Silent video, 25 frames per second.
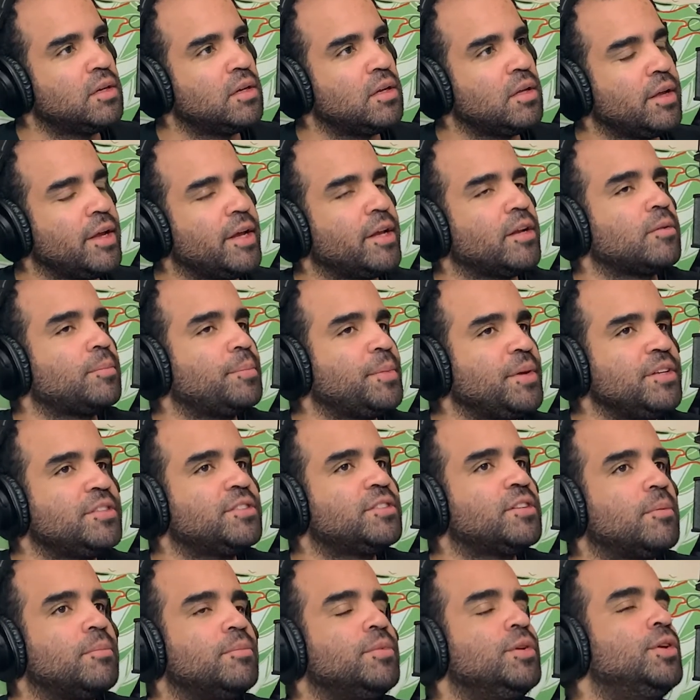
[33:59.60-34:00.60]
it'll be
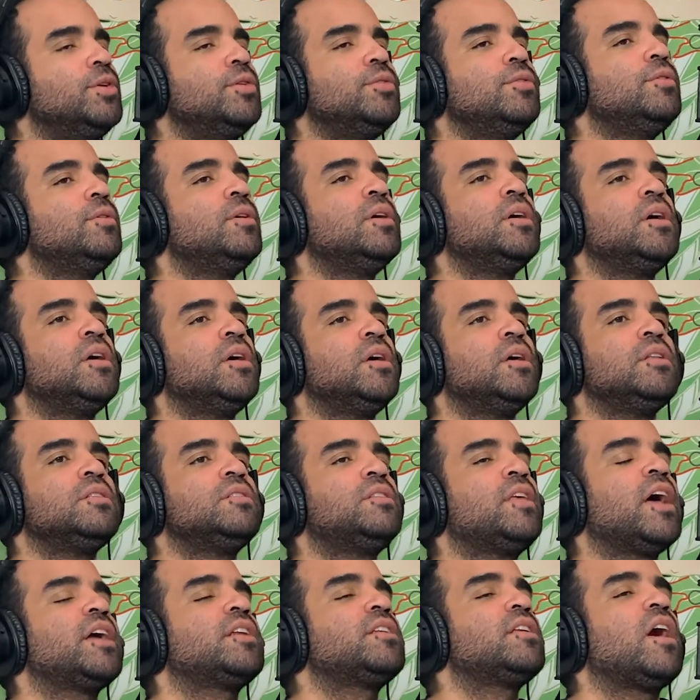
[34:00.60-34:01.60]
some new
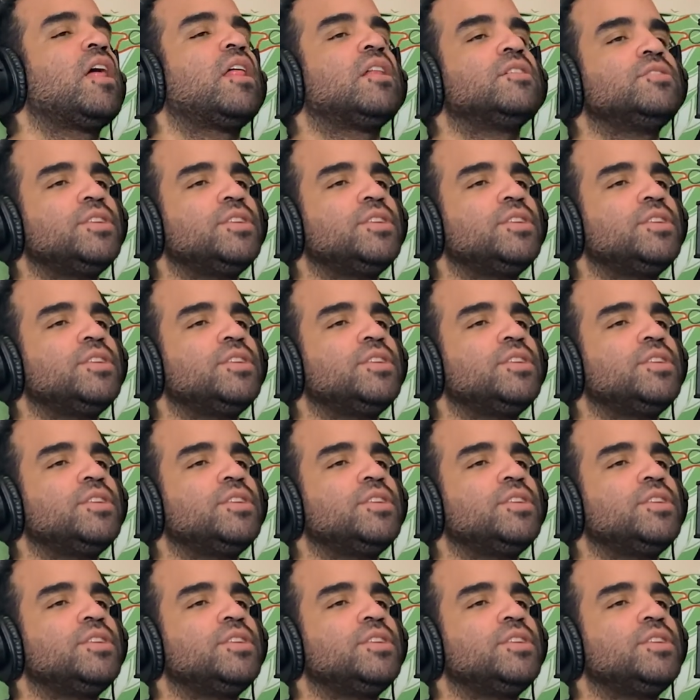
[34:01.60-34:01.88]
technology.